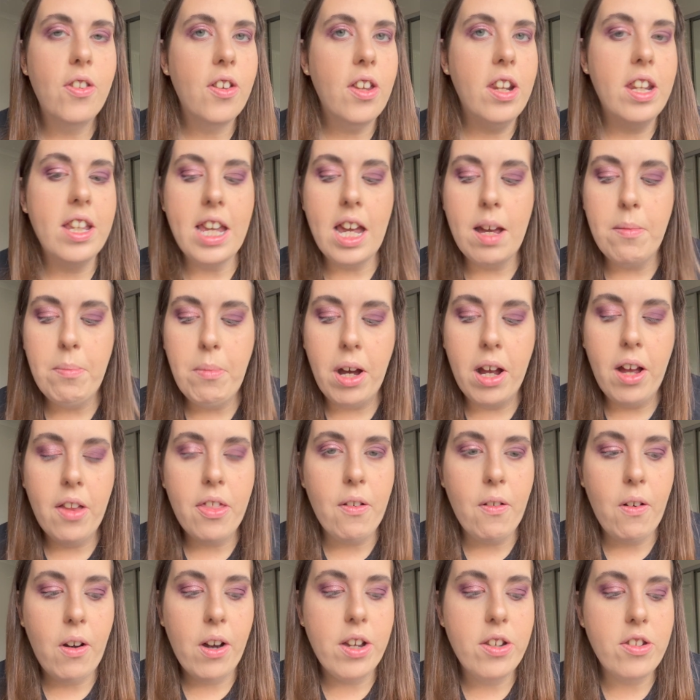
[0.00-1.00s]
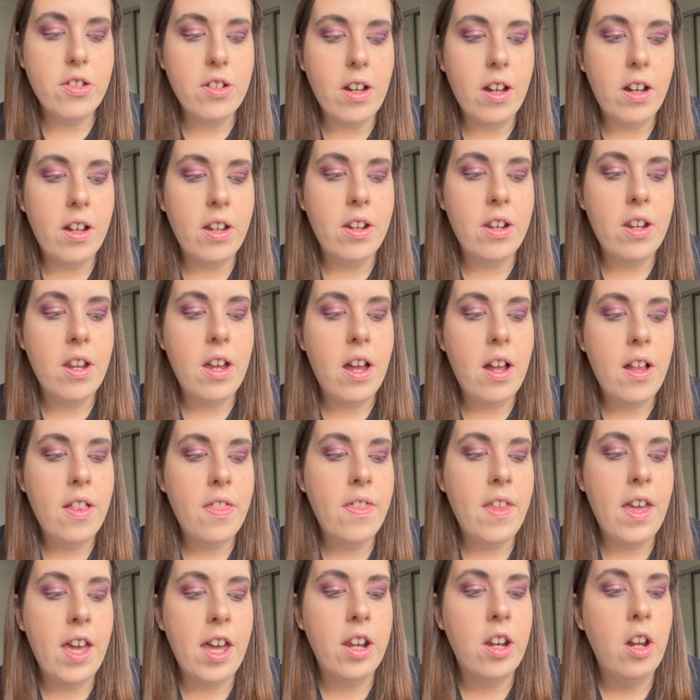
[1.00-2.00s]
gonna get my other eye done,
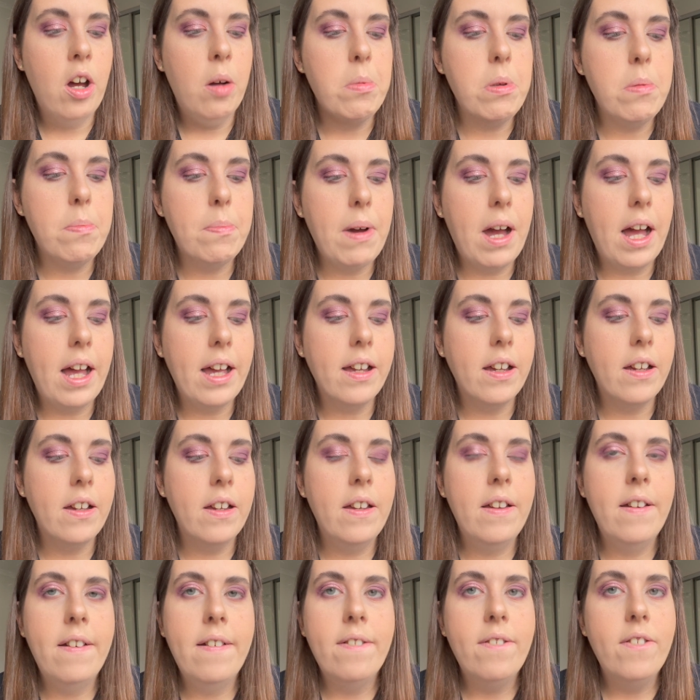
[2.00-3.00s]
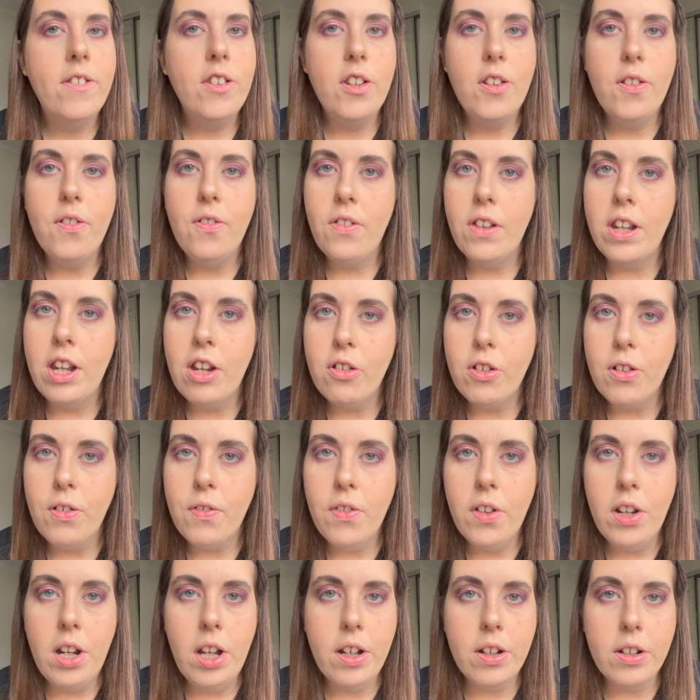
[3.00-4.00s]
and then I'll be back to finish off
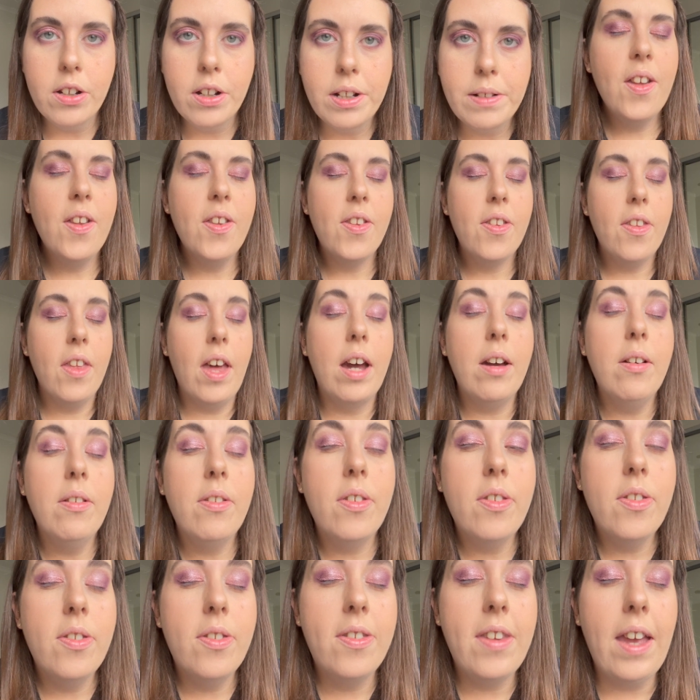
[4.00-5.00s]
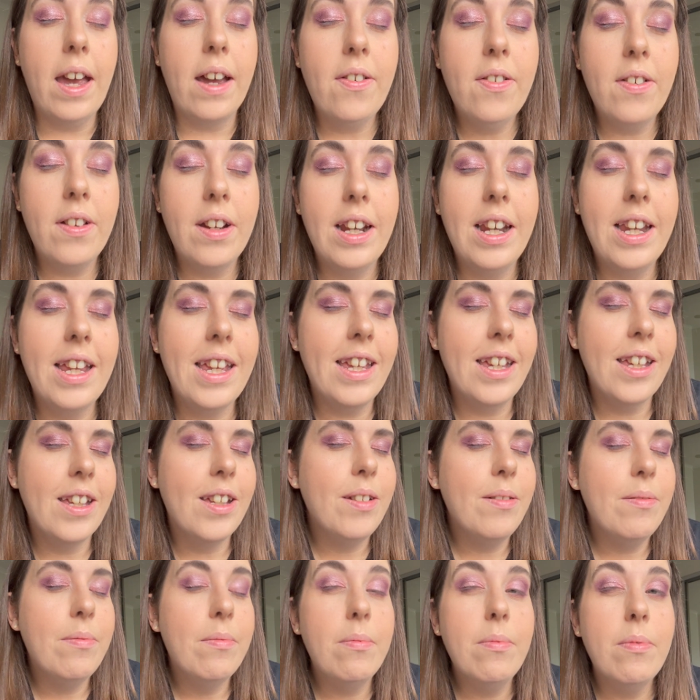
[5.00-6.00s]
the look. So that was
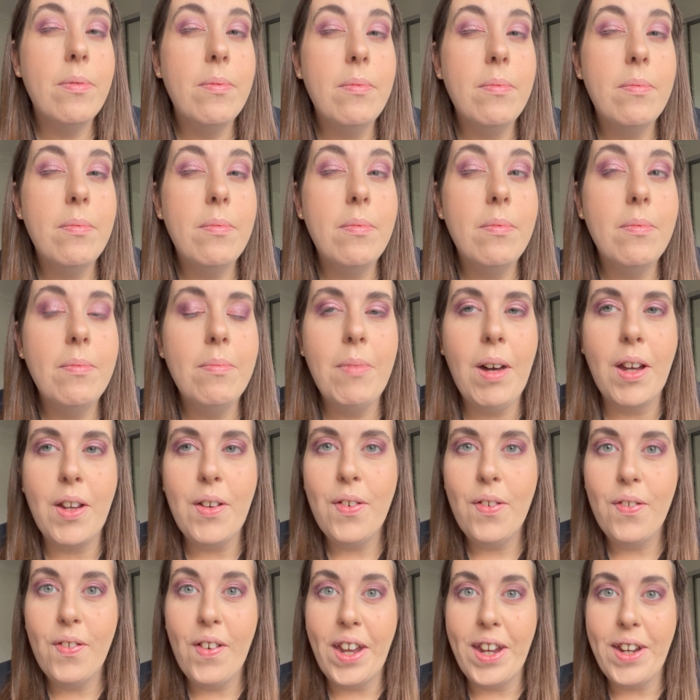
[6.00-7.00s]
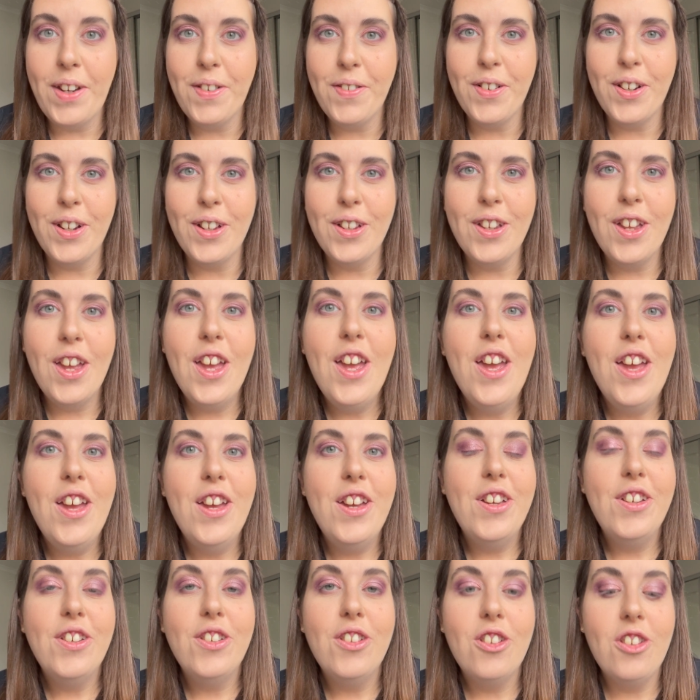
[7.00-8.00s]
definitely my favourite
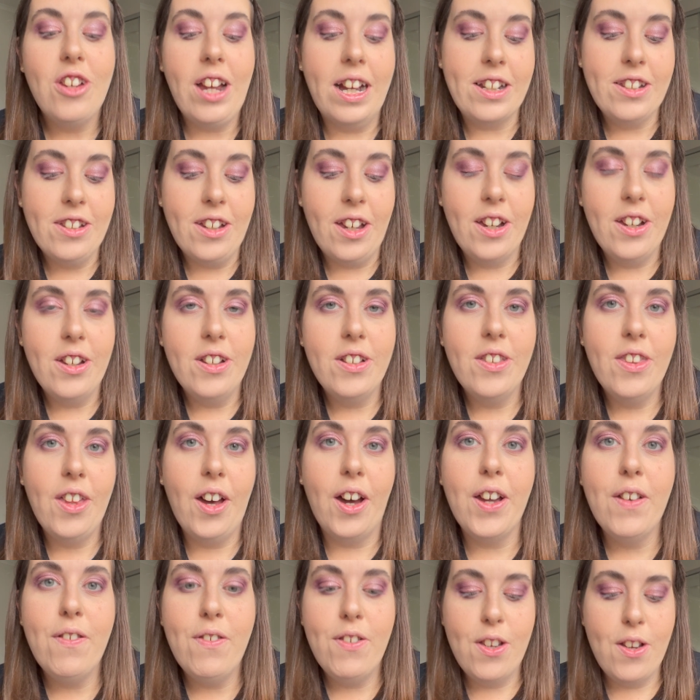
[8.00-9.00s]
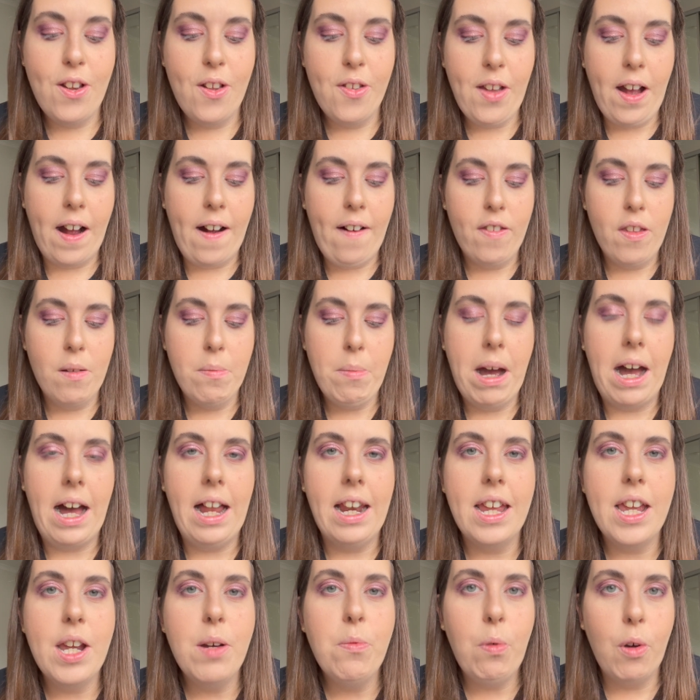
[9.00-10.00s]
shadow that I've used out of the
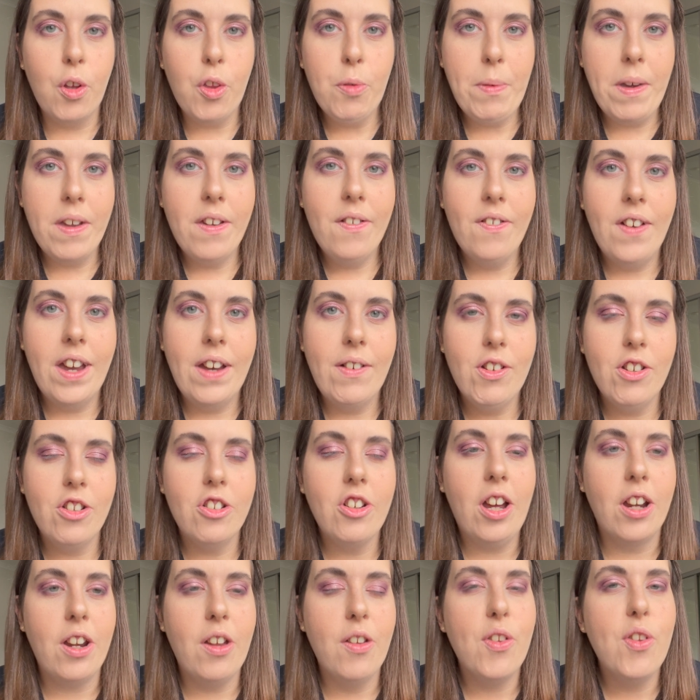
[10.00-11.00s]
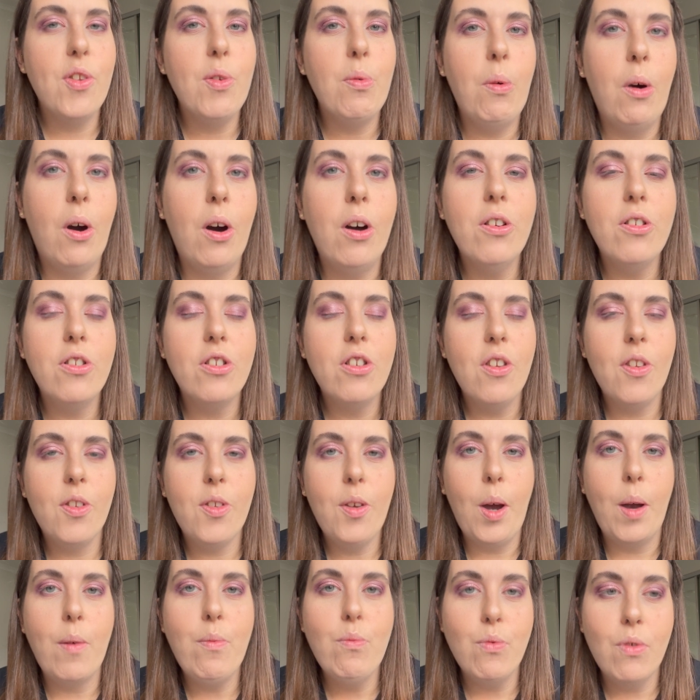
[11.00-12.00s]
palette. It was my favourite shadow swatched,
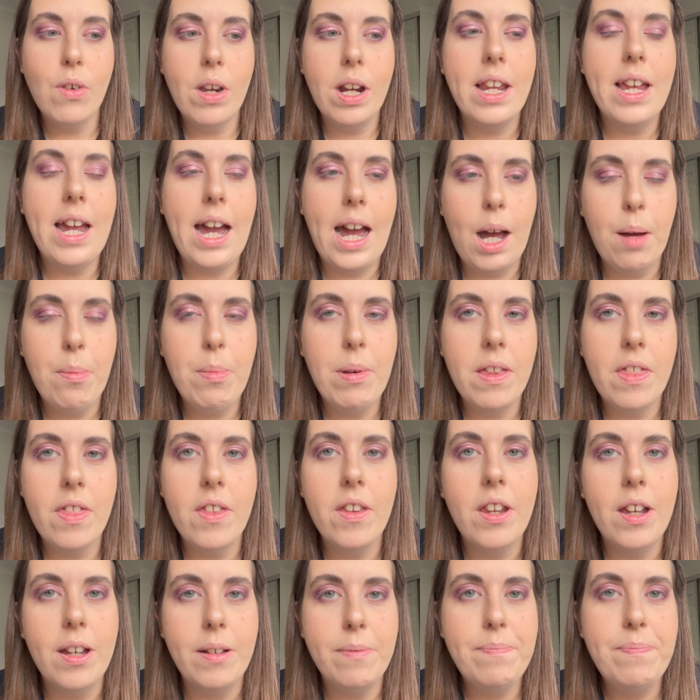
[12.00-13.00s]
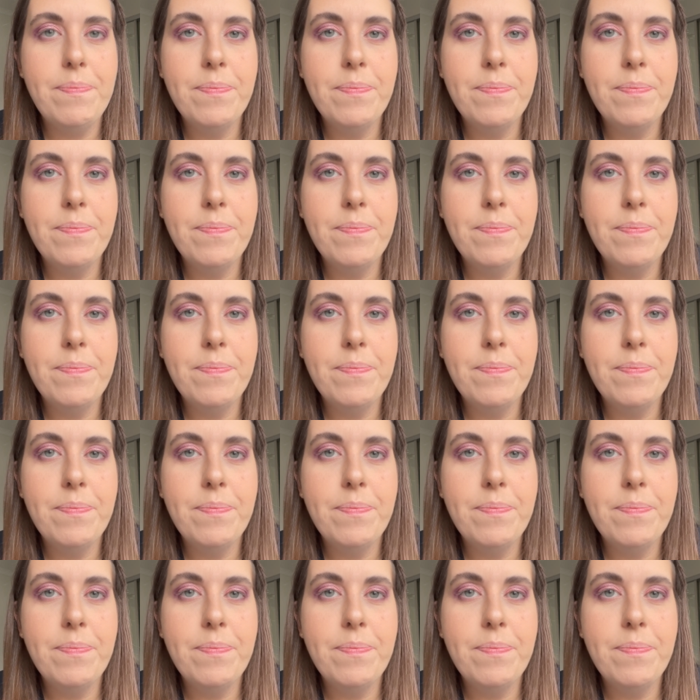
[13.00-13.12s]
so I'm really happy that it